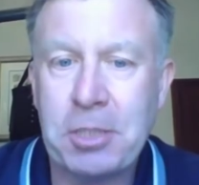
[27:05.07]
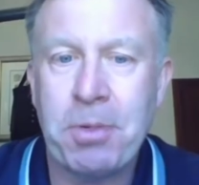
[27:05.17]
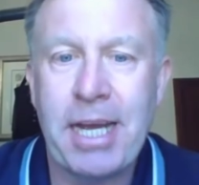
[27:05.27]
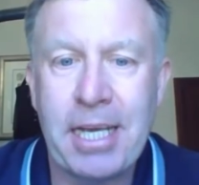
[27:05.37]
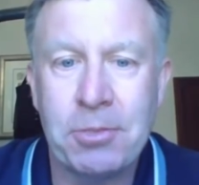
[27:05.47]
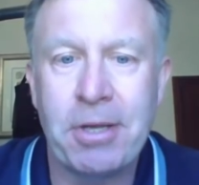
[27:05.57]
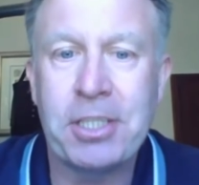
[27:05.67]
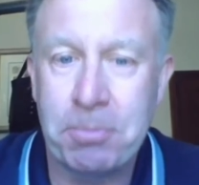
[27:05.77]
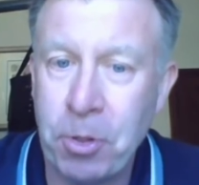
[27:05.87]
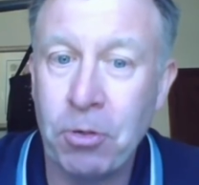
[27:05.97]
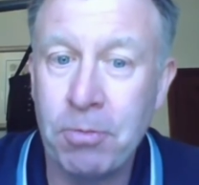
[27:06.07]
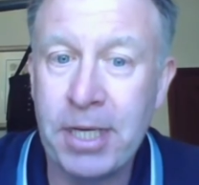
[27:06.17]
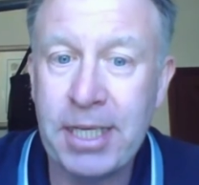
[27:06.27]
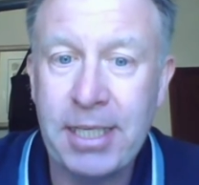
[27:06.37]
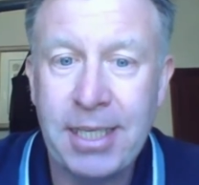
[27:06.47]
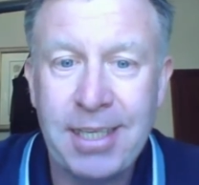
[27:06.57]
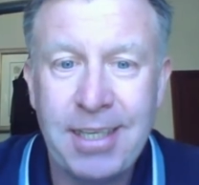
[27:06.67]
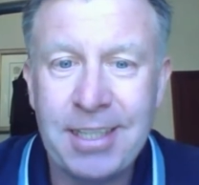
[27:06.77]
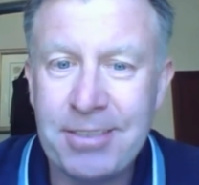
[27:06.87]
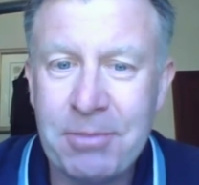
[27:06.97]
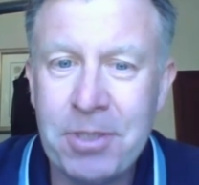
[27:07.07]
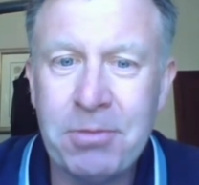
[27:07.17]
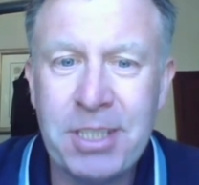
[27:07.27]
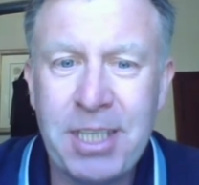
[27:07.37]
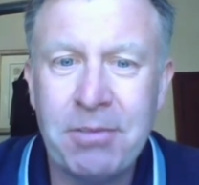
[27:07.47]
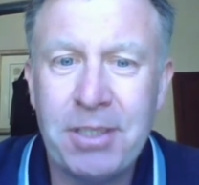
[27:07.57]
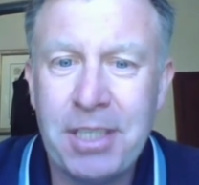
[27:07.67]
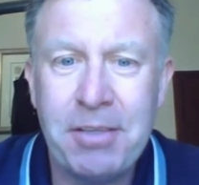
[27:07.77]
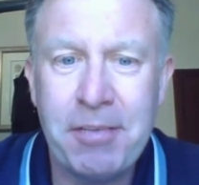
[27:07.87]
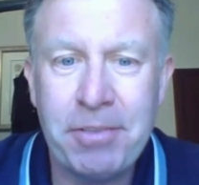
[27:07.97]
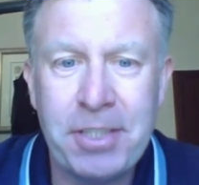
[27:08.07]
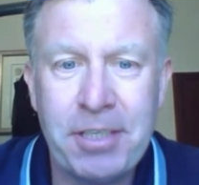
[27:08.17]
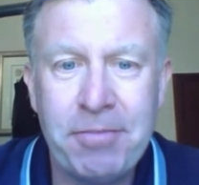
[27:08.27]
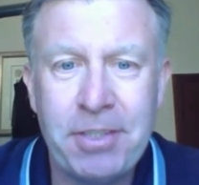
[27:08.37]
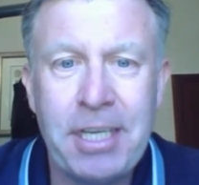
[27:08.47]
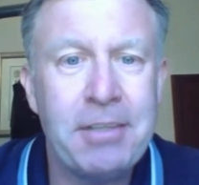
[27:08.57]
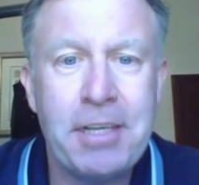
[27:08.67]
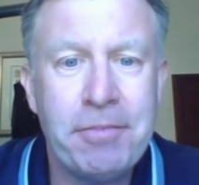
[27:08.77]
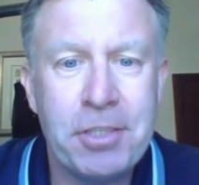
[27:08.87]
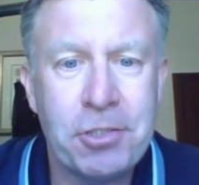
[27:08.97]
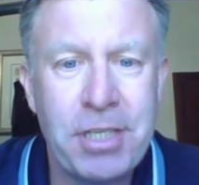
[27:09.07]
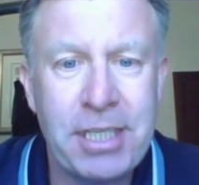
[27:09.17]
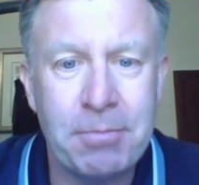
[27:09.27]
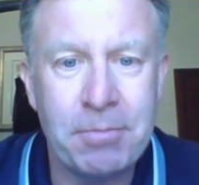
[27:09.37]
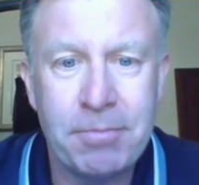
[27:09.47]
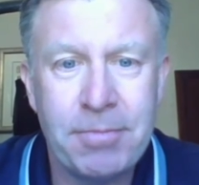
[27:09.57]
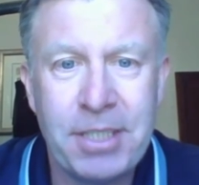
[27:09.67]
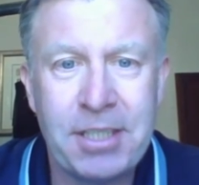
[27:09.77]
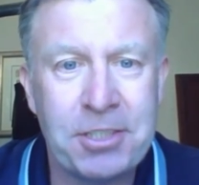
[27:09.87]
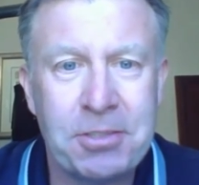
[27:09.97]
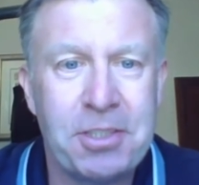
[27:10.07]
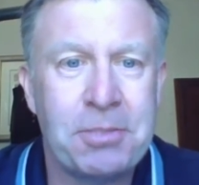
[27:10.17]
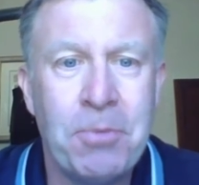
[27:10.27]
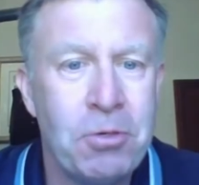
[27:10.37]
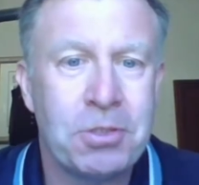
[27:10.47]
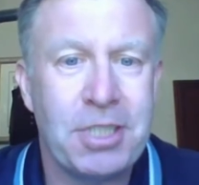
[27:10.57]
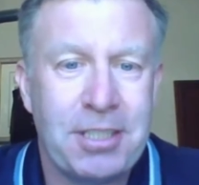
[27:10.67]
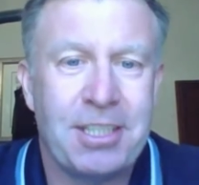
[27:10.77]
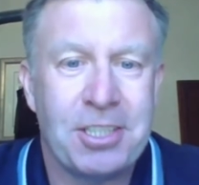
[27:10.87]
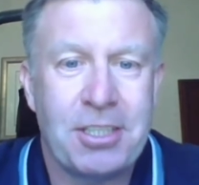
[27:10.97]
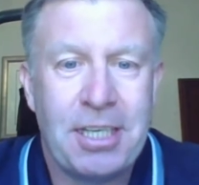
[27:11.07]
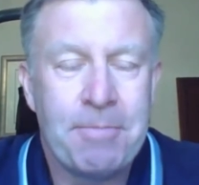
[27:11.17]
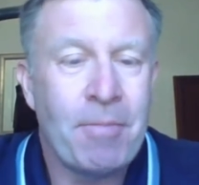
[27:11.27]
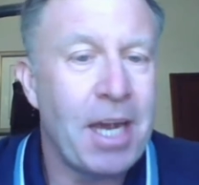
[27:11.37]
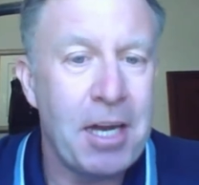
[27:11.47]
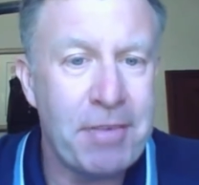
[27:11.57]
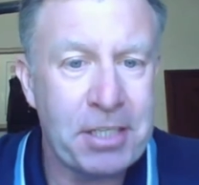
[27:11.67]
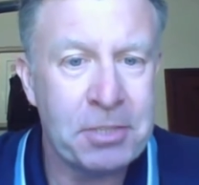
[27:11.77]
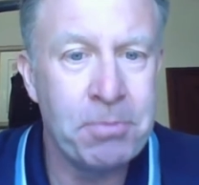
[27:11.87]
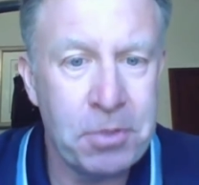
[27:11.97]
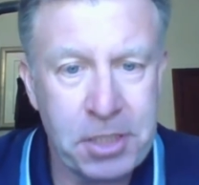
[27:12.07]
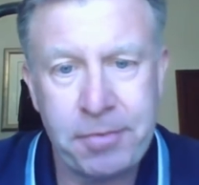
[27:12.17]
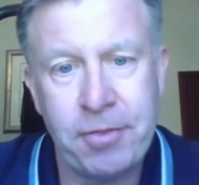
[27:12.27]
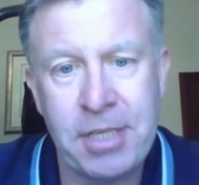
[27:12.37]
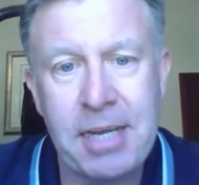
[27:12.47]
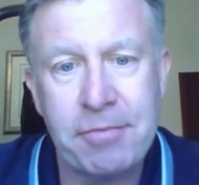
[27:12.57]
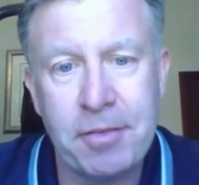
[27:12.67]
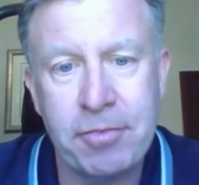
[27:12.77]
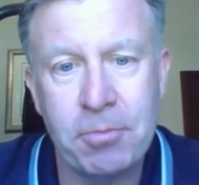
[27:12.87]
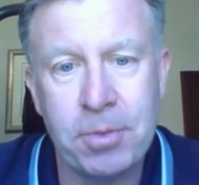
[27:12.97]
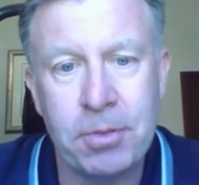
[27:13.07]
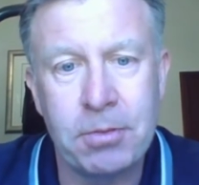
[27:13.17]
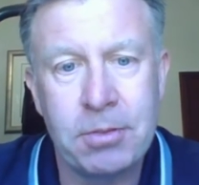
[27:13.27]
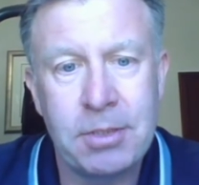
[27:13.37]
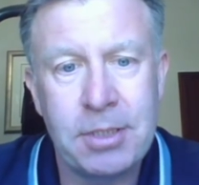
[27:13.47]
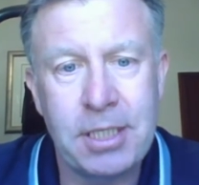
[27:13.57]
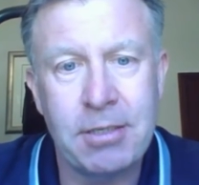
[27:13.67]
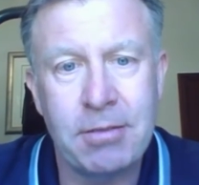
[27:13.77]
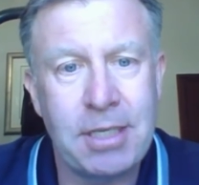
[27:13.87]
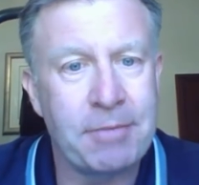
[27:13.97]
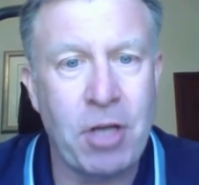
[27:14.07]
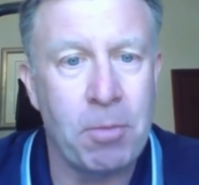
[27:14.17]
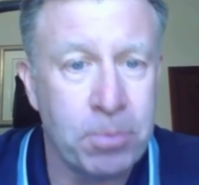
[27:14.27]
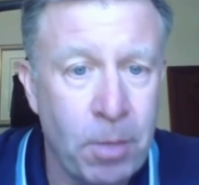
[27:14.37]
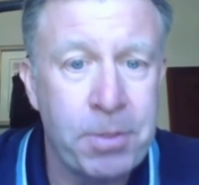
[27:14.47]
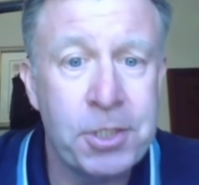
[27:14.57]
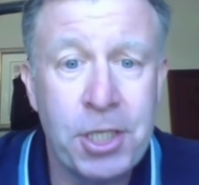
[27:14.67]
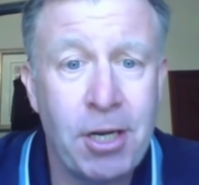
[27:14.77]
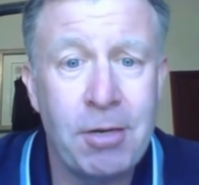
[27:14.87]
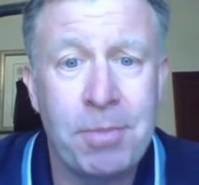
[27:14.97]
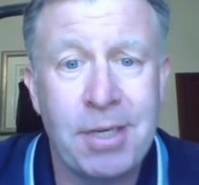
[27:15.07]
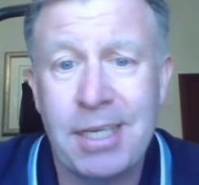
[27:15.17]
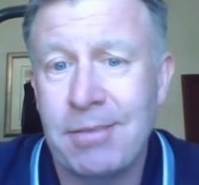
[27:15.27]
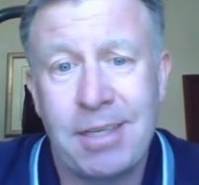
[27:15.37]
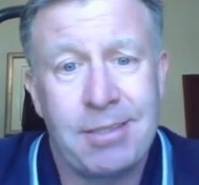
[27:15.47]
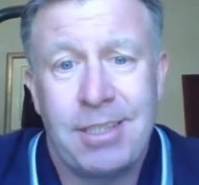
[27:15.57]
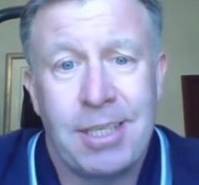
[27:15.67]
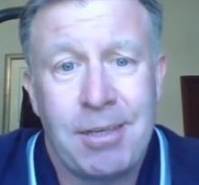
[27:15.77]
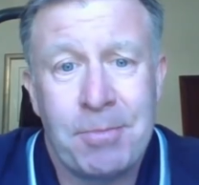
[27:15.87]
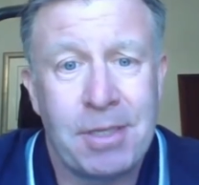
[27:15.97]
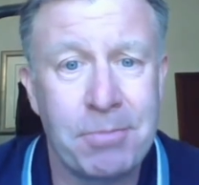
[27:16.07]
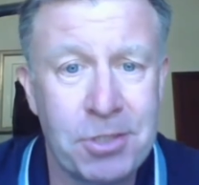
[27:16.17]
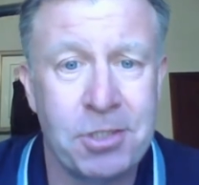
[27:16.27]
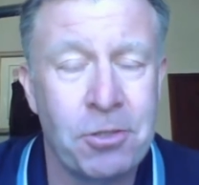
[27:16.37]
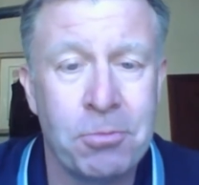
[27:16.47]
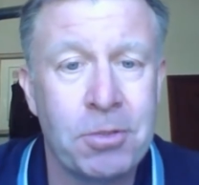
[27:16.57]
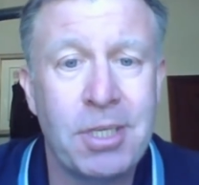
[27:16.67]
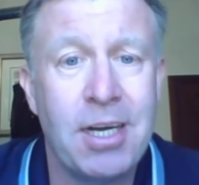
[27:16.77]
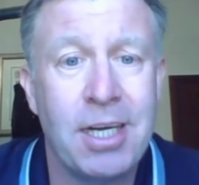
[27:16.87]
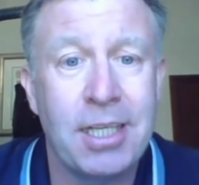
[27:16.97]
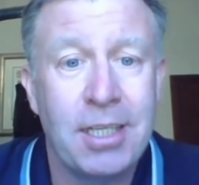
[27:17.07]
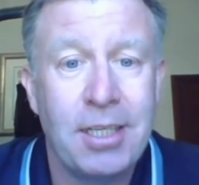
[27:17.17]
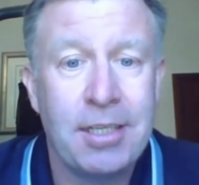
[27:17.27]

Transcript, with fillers: ex-players where it's poor me. And I think, well, you know, you've lived the dream. There's more. I've had as much fun after football. You know, I've got a proper job. I you know, I'm just a normal guy,